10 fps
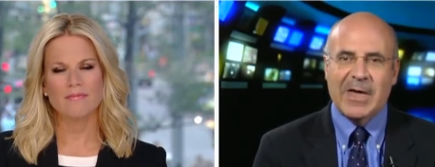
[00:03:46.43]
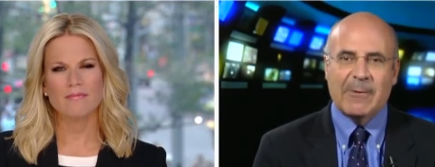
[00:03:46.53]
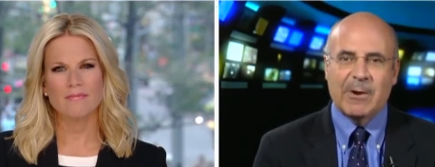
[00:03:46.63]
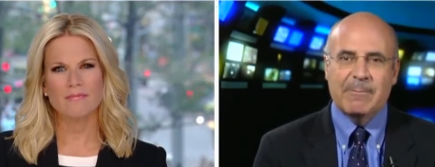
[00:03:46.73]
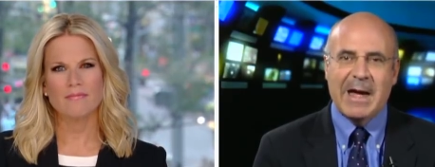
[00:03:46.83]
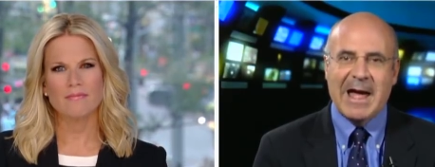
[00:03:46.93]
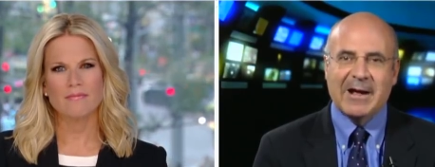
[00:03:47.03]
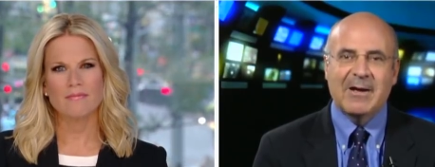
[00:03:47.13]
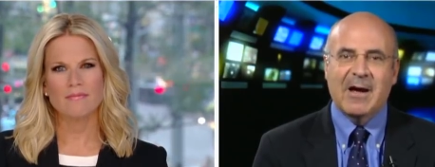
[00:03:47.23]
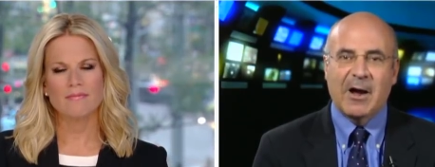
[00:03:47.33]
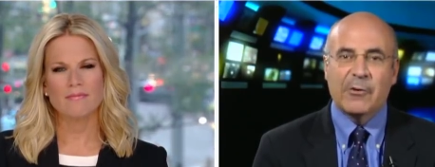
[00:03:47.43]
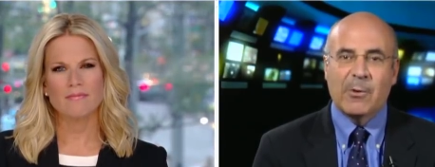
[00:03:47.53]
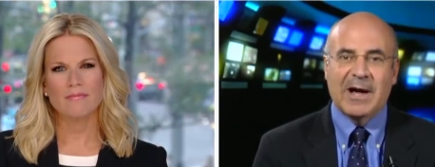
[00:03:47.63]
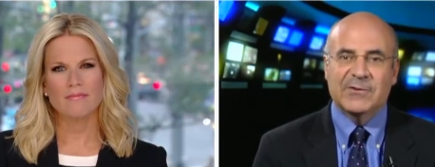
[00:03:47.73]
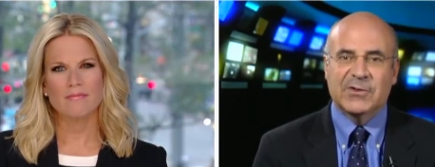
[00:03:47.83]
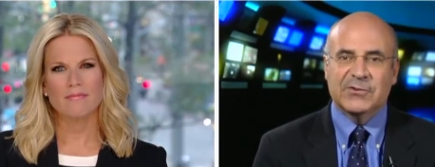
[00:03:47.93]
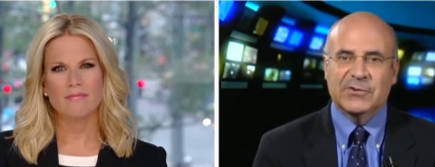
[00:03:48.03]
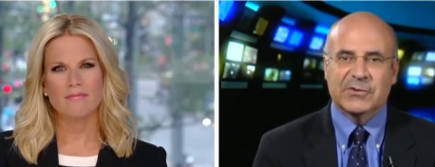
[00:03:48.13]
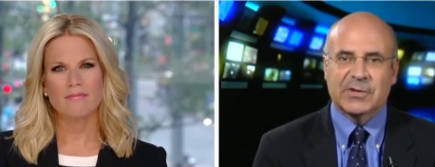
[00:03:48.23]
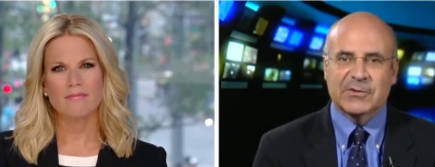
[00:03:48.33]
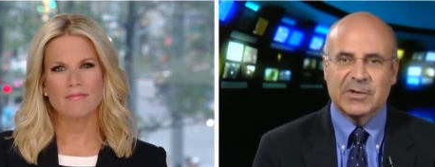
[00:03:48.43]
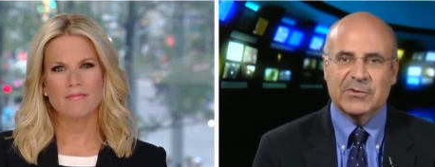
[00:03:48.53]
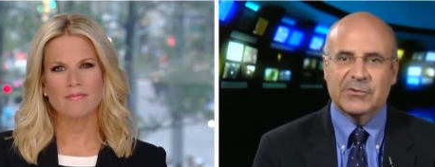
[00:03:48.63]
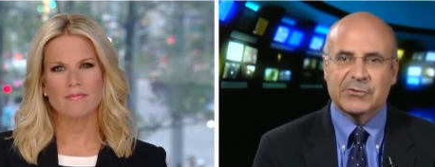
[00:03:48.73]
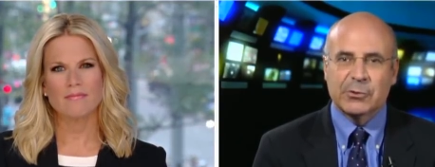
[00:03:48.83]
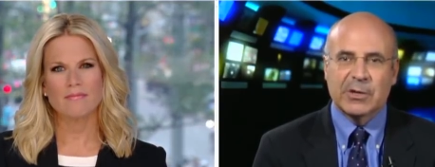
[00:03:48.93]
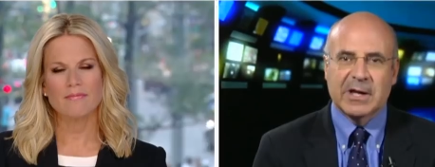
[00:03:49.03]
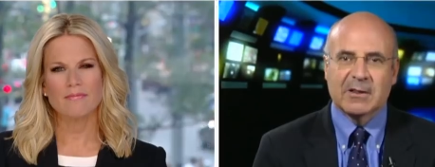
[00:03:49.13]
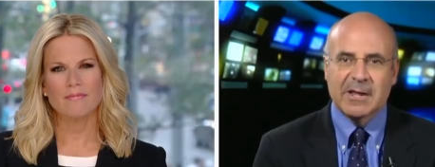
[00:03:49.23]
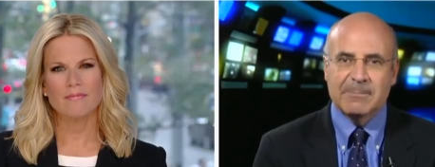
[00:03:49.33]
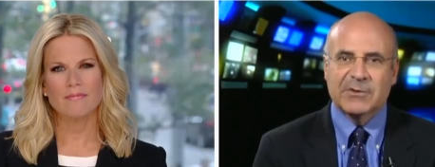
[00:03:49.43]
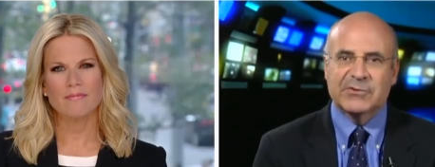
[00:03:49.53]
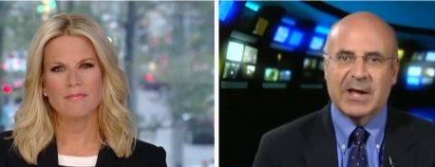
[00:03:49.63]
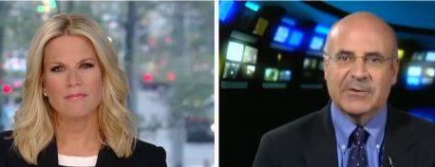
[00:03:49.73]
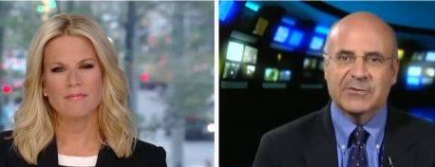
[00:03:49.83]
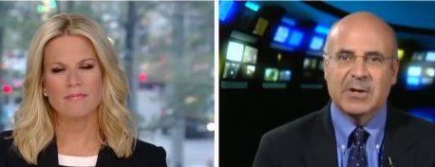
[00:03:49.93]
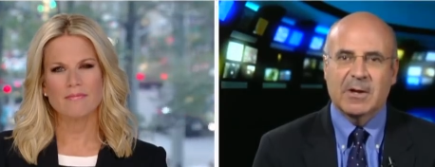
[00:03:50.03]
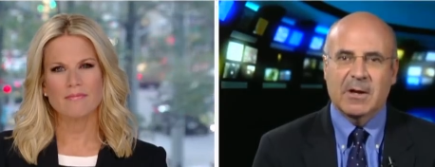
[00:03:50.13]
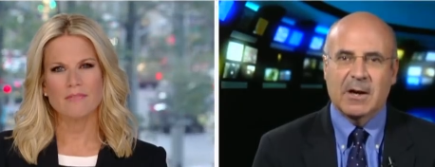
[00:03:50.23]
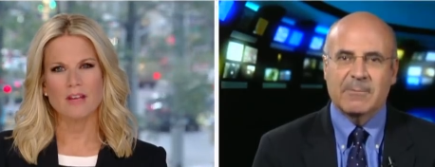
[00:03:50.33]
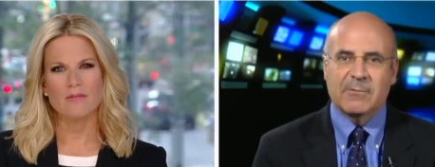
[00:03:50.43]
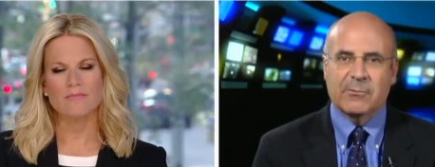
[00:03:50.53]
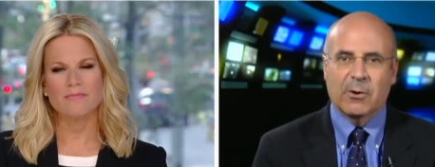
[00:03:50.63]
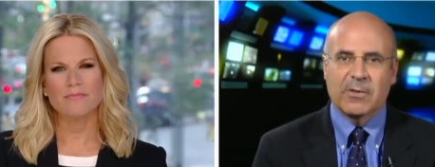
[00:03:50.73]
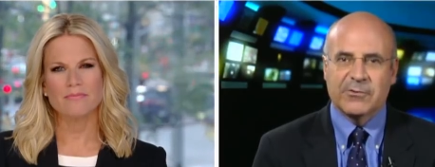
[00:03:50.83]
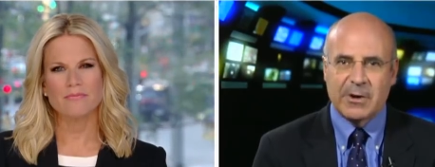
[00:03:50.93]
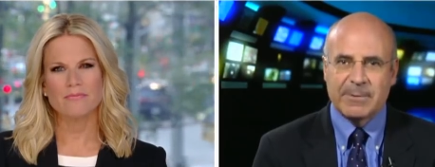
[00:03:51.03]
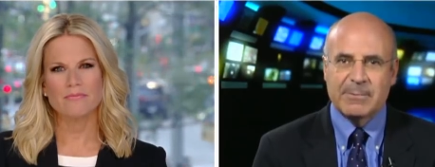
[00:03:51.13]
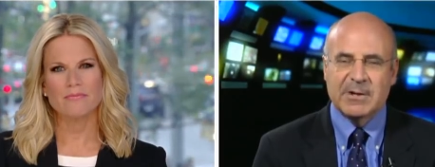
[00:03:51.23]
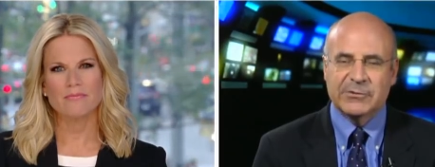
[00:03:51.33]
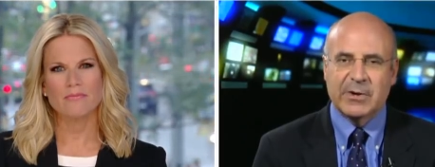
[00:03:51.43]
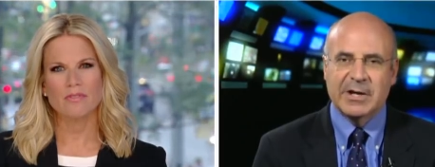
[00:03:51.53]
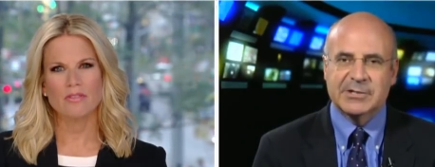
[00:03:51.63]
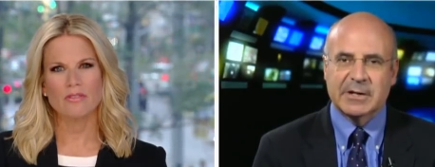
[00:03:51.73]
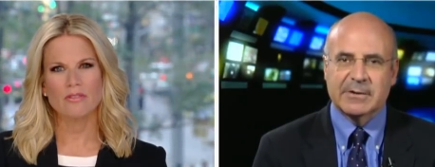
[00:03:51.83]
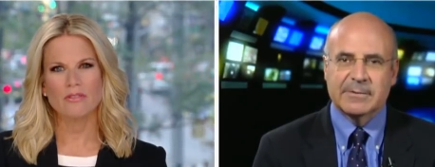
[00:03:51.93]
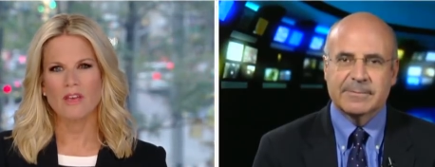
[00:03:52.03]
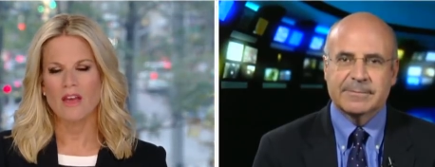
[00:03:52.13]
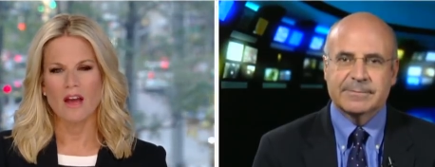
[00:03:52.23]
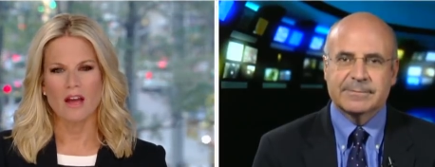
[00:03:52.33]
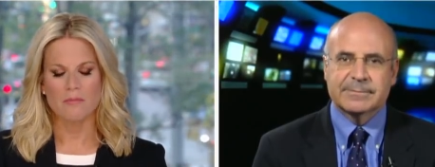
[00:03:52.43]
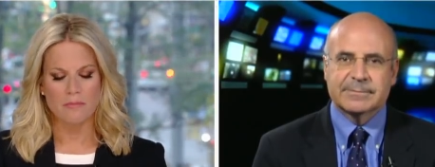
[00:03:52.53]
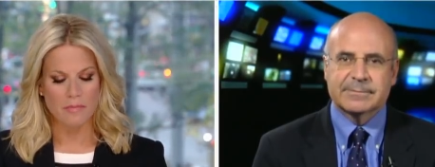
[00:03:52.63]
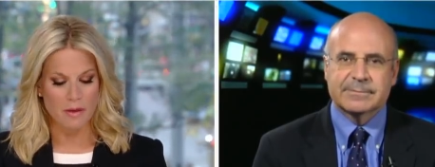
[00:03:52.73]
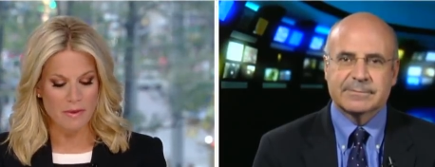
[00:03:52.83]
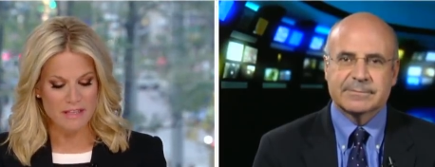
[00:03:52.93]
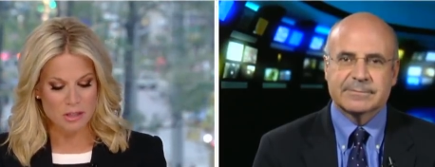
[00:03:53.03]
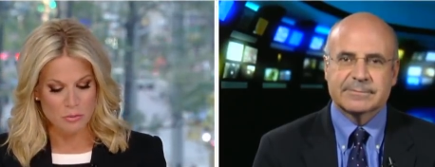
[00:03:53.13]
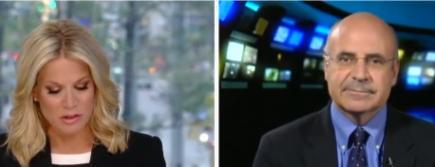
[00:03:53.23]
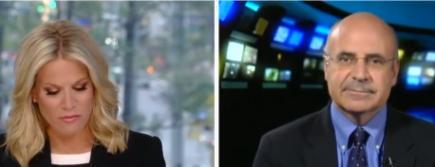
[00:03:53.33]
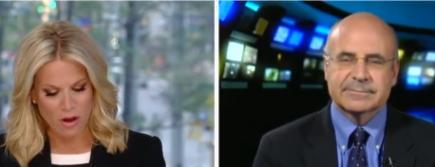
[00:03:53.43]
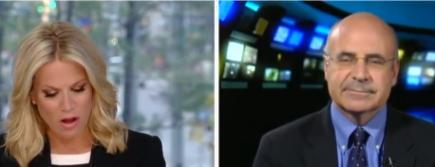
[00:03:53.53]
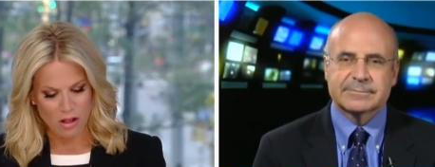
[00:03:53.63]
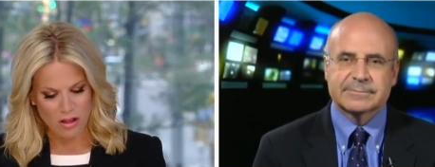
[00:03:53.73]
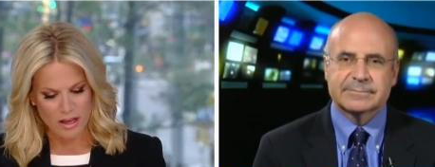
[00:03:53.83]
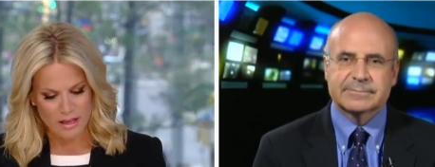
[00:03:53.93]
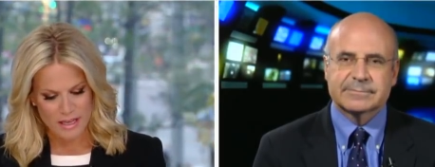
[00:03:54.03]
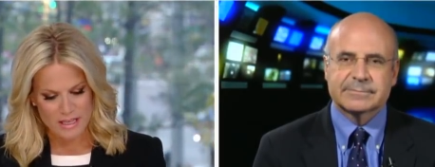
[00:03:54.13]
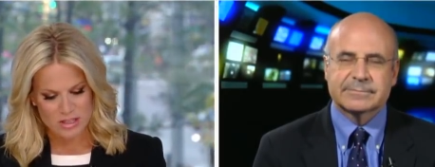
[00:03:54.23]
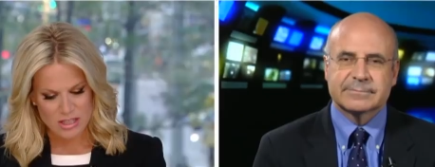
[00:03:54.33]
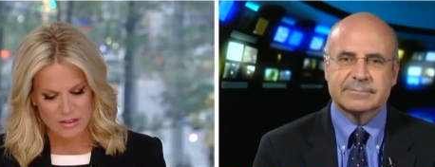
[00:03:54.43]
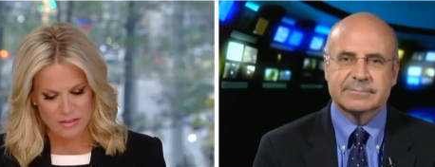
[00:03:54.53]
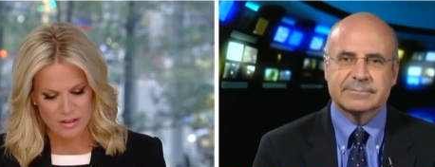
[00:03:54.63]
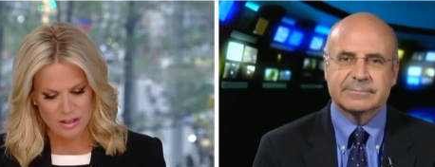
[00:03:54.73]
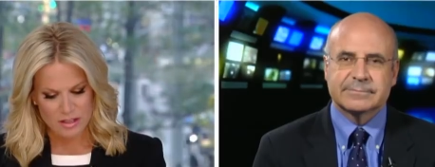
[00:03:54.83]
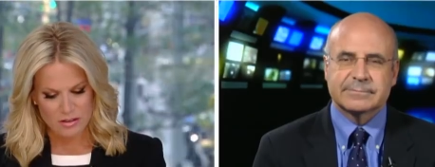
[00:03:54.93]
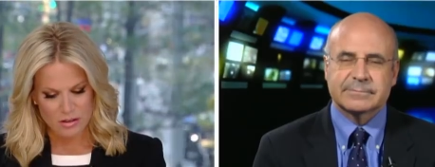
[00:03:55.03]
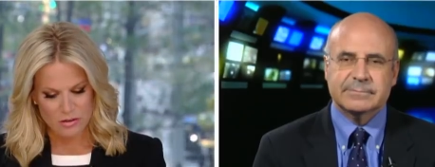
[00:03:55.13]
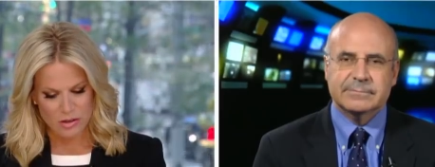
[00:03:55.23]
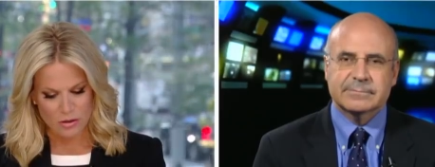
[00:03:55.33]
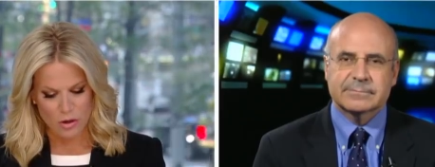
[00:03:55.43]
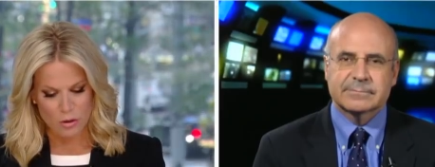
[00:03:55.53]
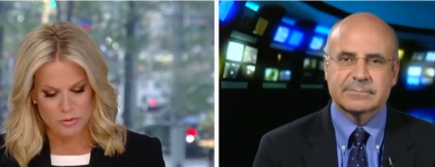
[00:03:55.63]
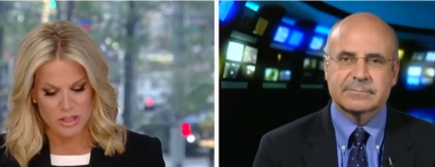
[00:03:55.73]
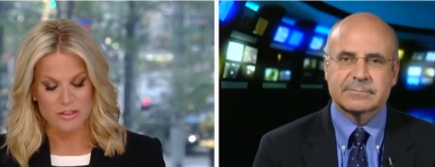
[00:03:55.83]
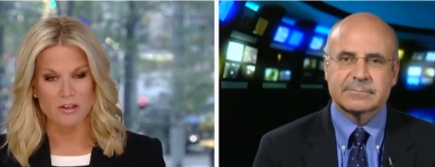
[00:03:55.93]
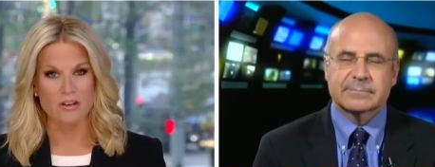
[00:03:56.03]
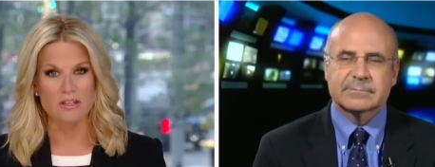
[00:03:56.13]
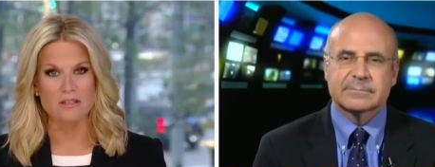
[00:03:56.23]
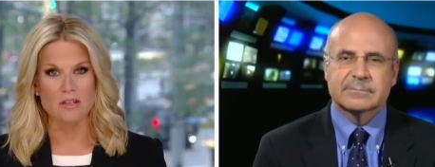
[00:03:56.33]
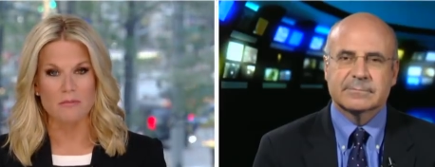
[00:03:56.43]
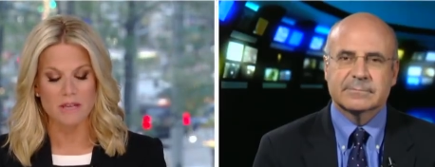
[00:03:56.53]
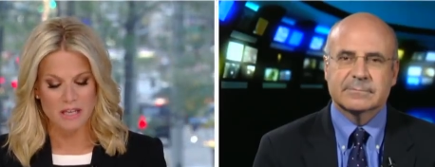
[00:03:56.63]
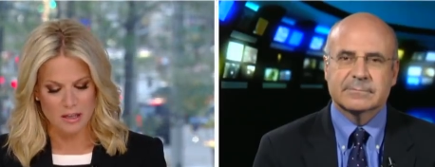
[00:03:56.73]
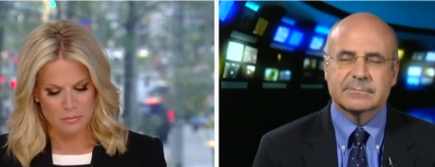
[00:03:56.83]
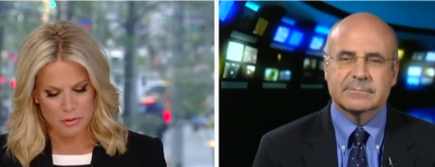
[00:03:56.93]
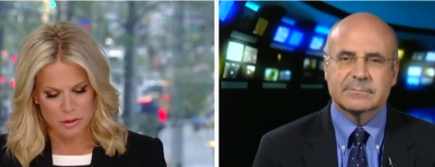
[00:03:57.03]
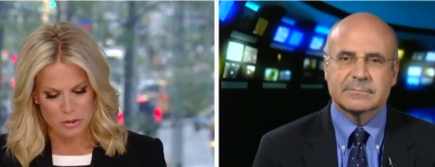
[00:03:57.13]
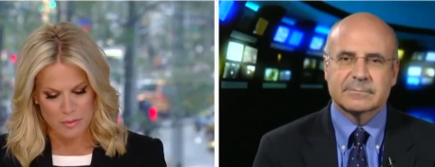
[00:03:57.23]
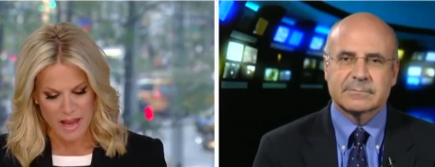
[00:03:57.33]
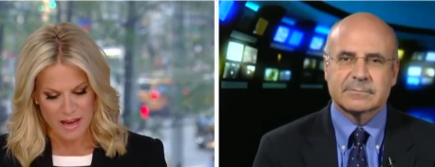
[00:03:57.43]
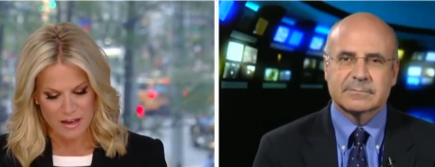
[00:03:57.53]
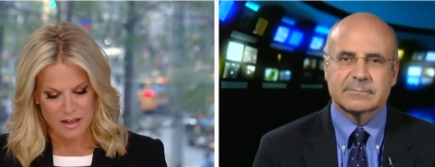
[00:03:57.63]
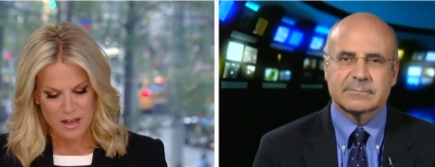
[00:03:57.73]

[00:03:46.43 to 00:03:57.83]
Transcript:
Speaker 1: that one back. Otherwise, this is, th- this is truly a litmus test um, yeah. for the Trump administration.
Speaker 2: Uh, Ambassador McFaul uh, has said that he, you know, hopes that there is immediate pushback